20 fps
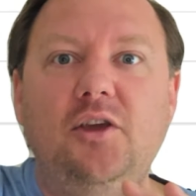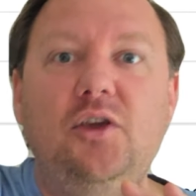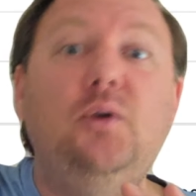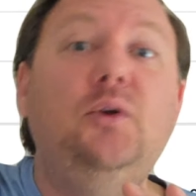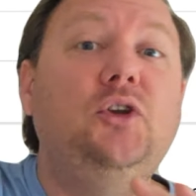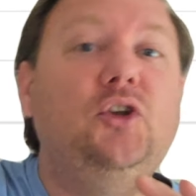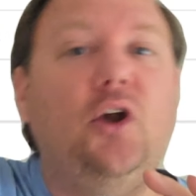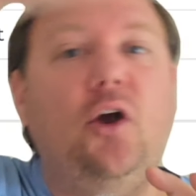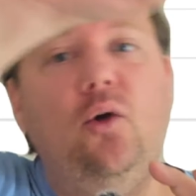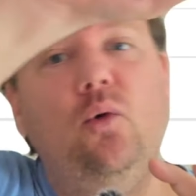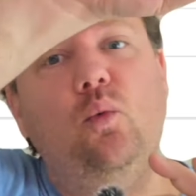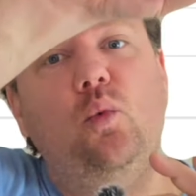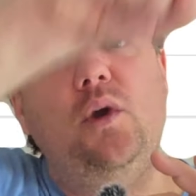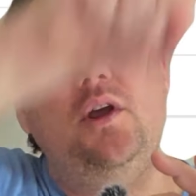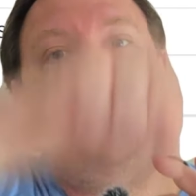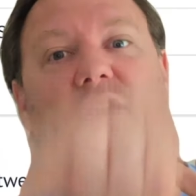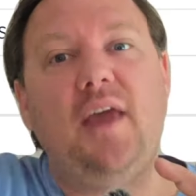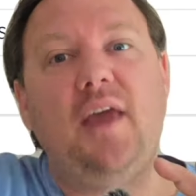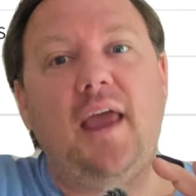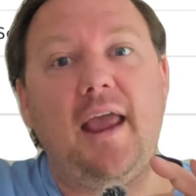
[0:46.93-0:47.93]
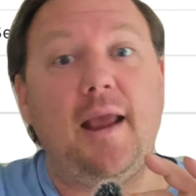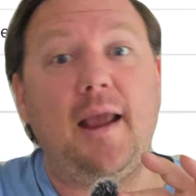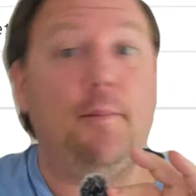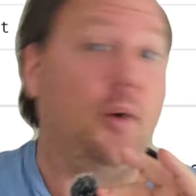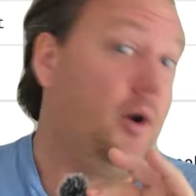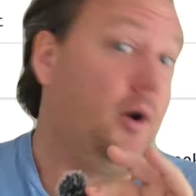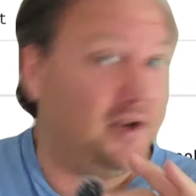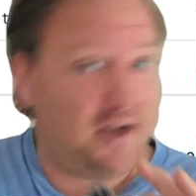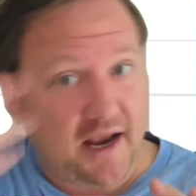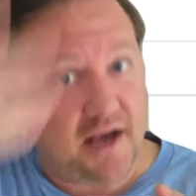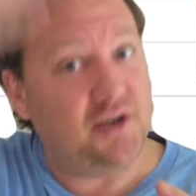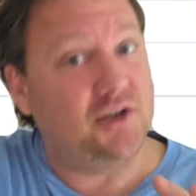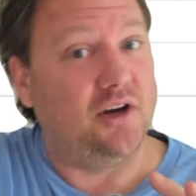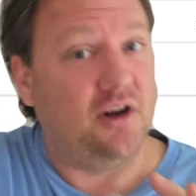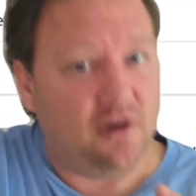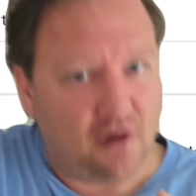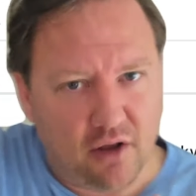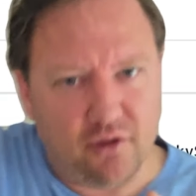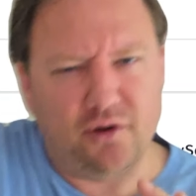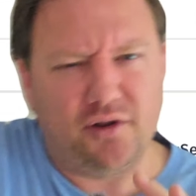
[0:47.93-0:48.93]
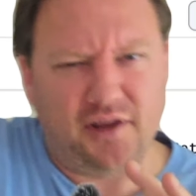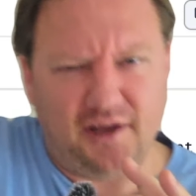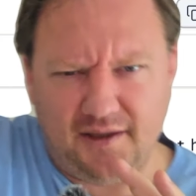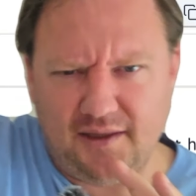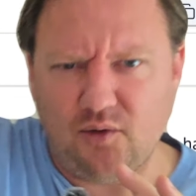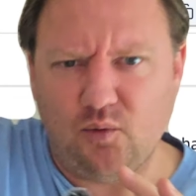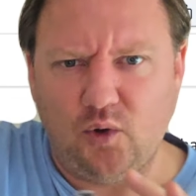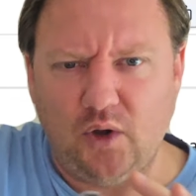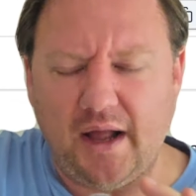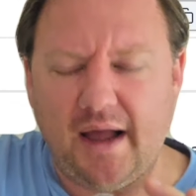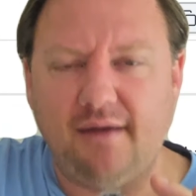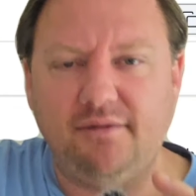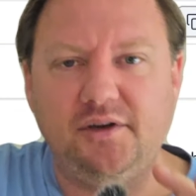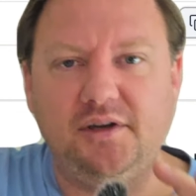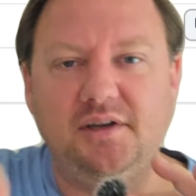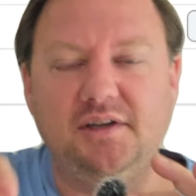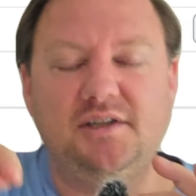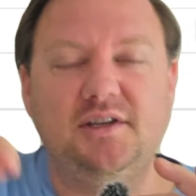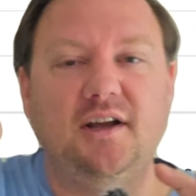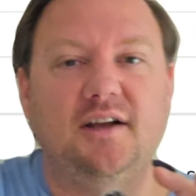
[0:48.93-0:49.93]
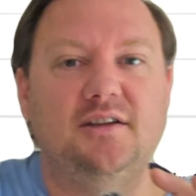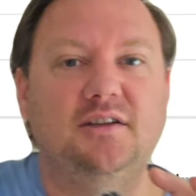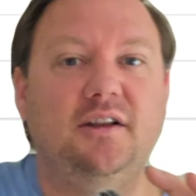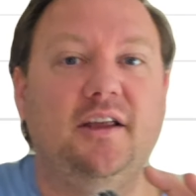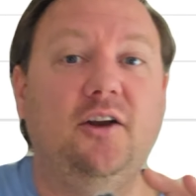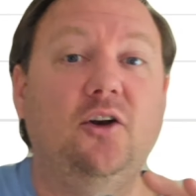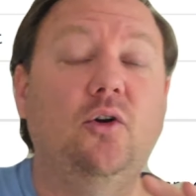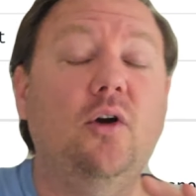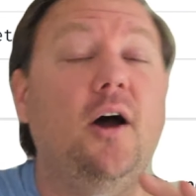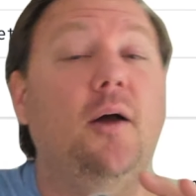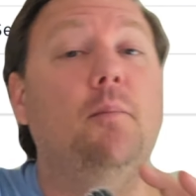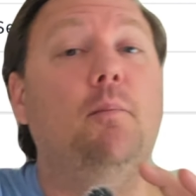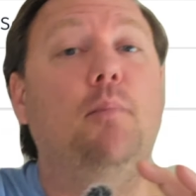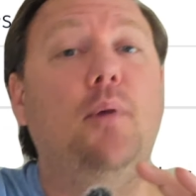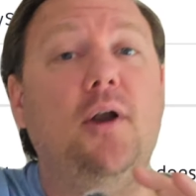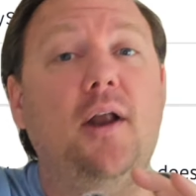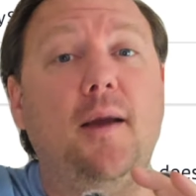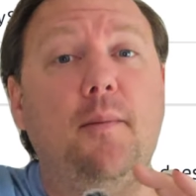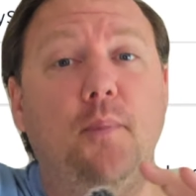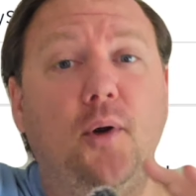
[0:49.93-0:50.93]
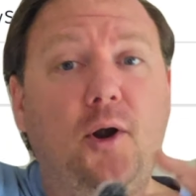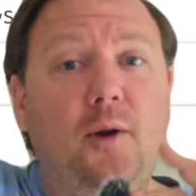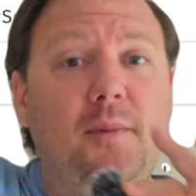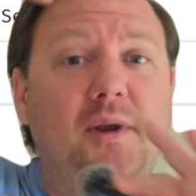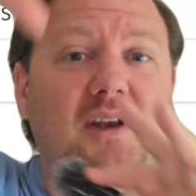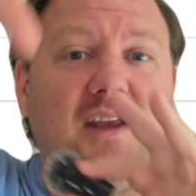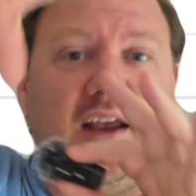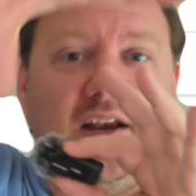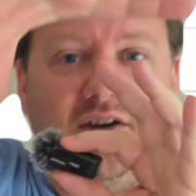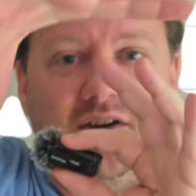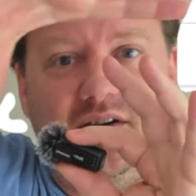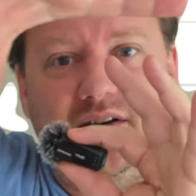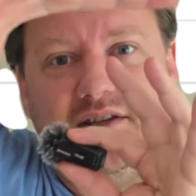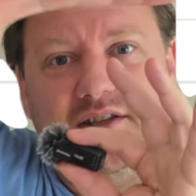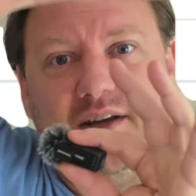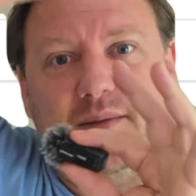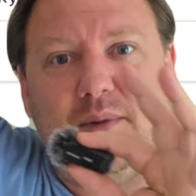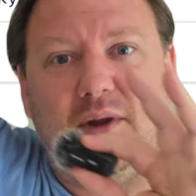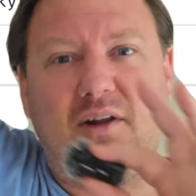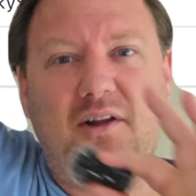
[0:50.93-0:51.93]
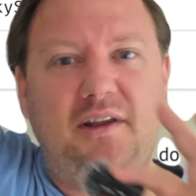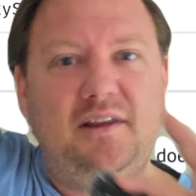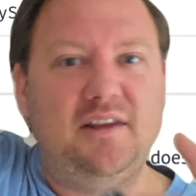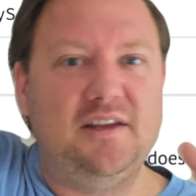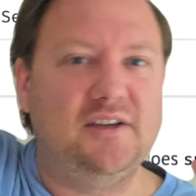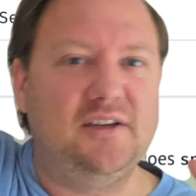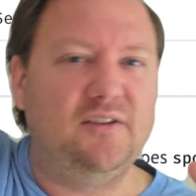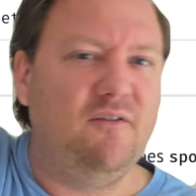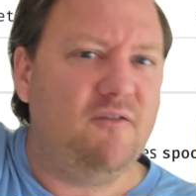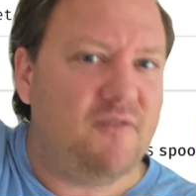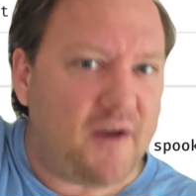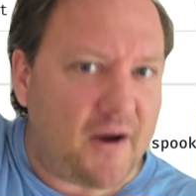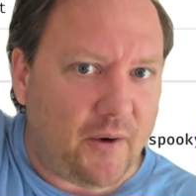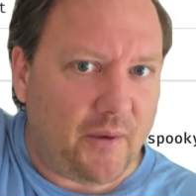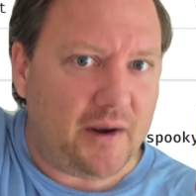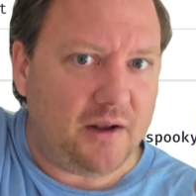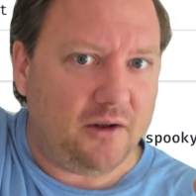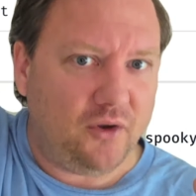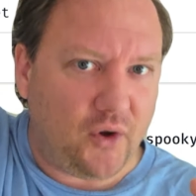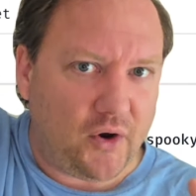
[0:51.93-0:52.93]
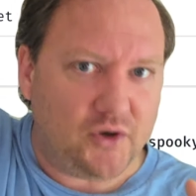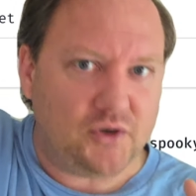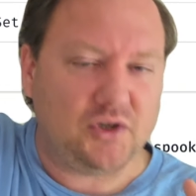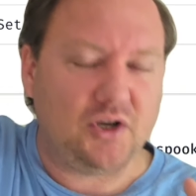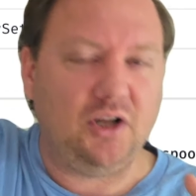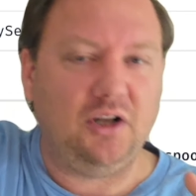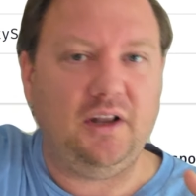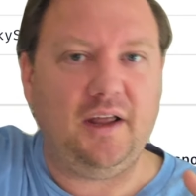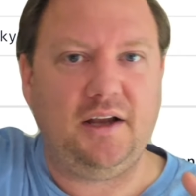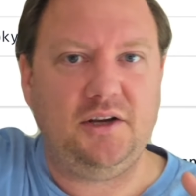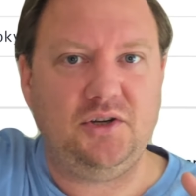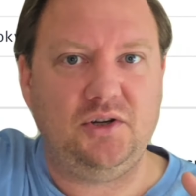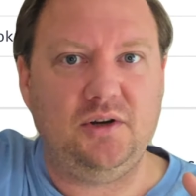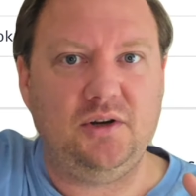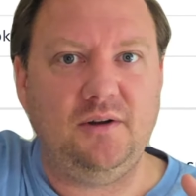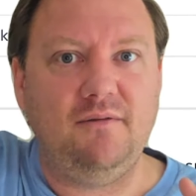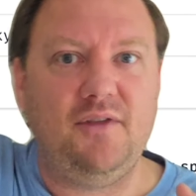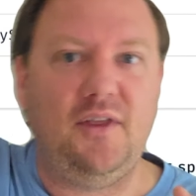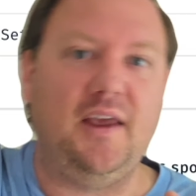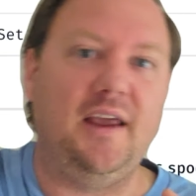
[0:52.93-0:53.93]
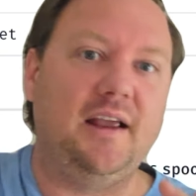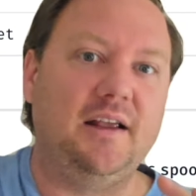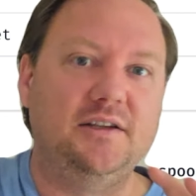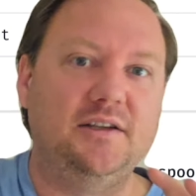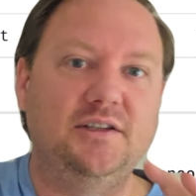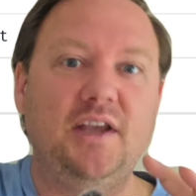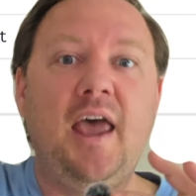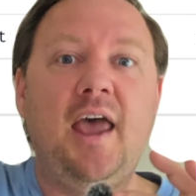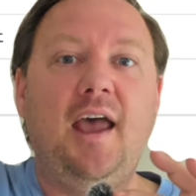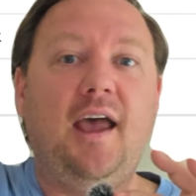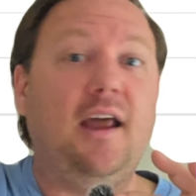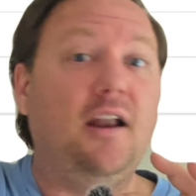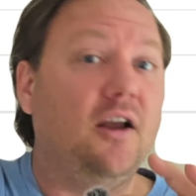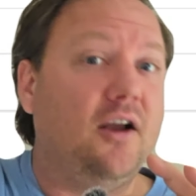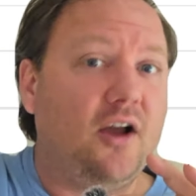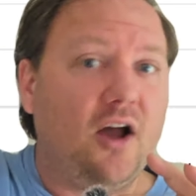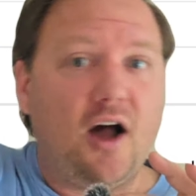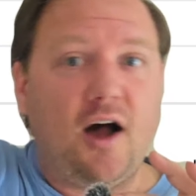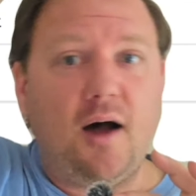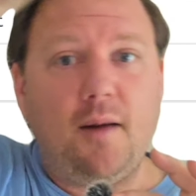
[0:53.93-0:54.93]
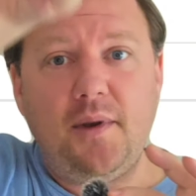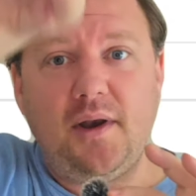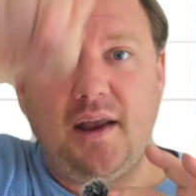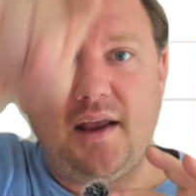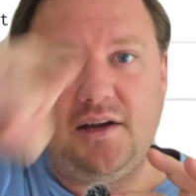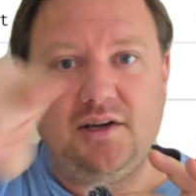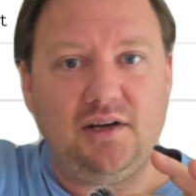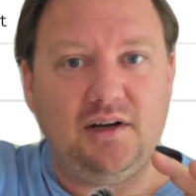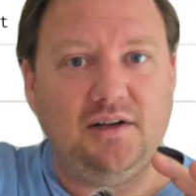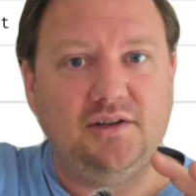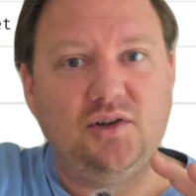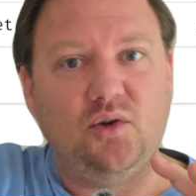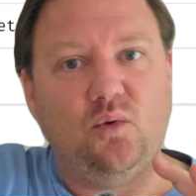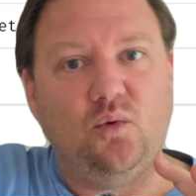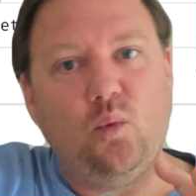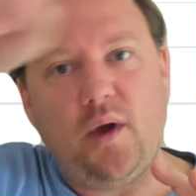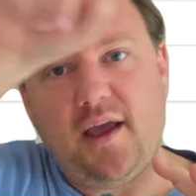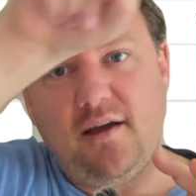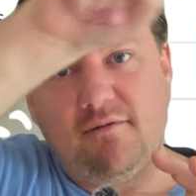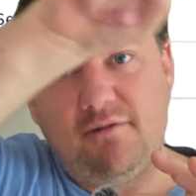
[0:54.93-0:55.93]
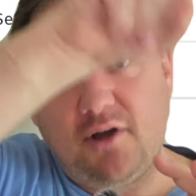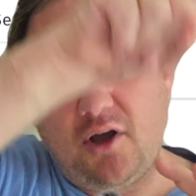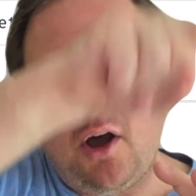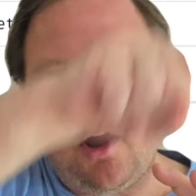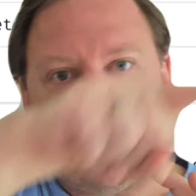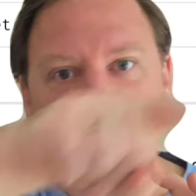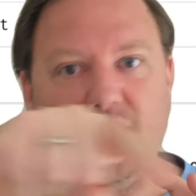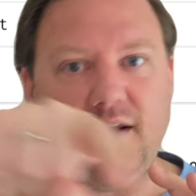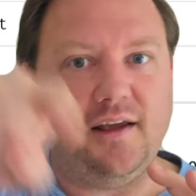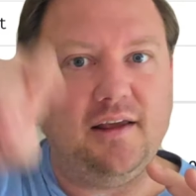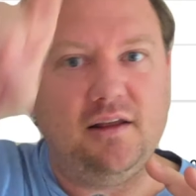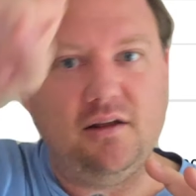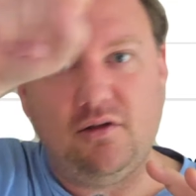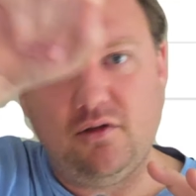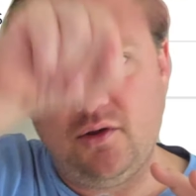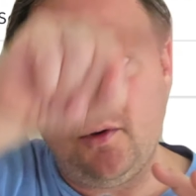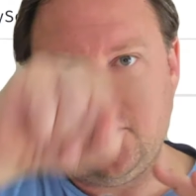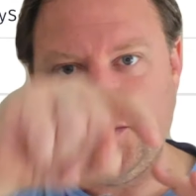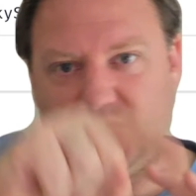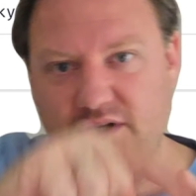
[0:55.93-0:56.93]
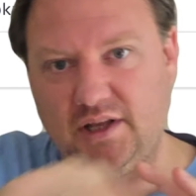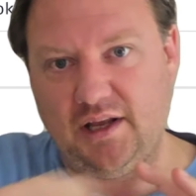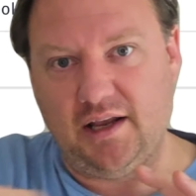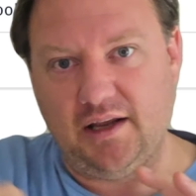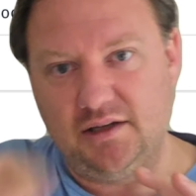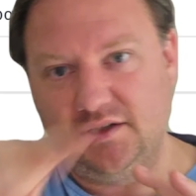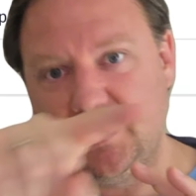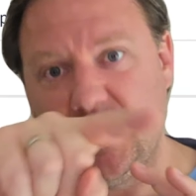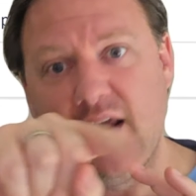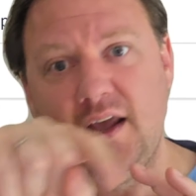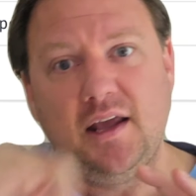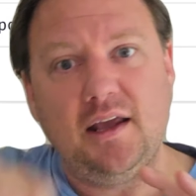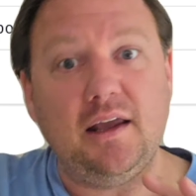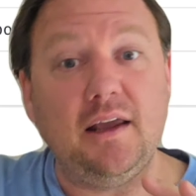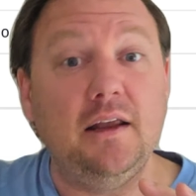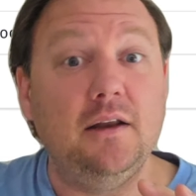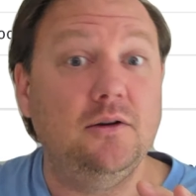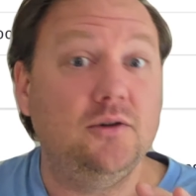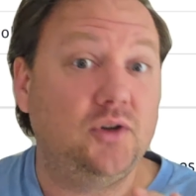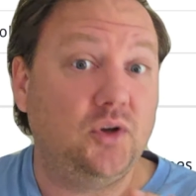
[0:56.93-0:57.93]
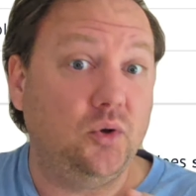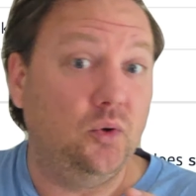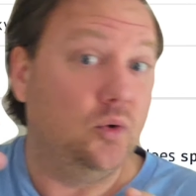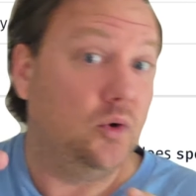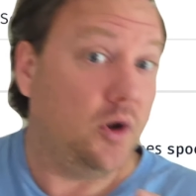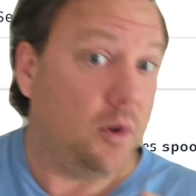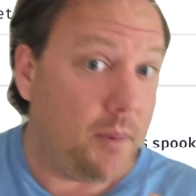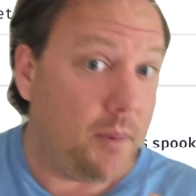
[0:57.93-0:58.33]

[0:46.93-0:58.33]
you start with a permutation, another thing that we'll have to discuss later on. But a permutation is typically this very large collection of things, and a combination is a way of cutting those things into